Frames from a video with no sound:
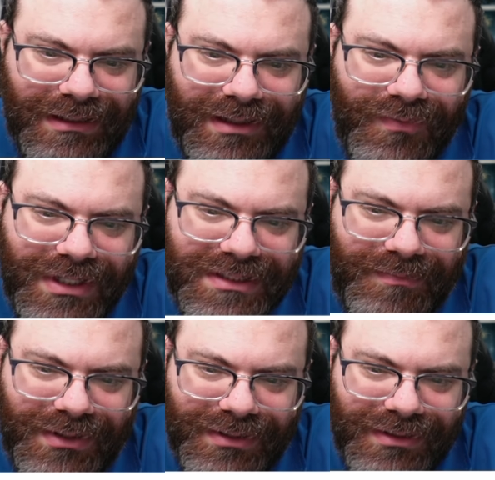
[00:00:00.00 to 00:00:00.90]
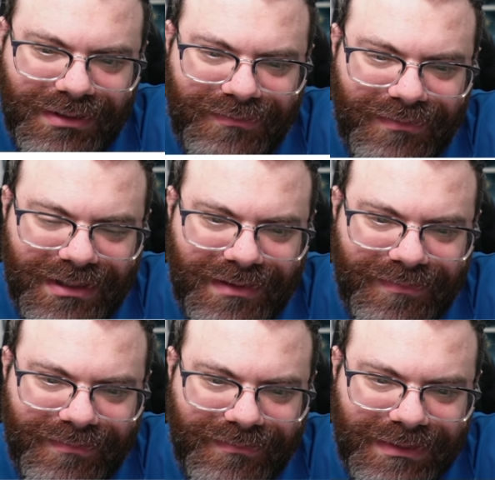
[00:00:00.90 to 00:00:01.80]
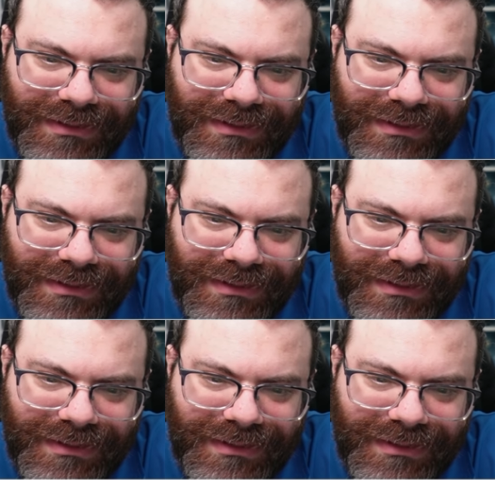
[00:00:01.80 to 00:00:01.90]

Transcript: It was a plural of one of them.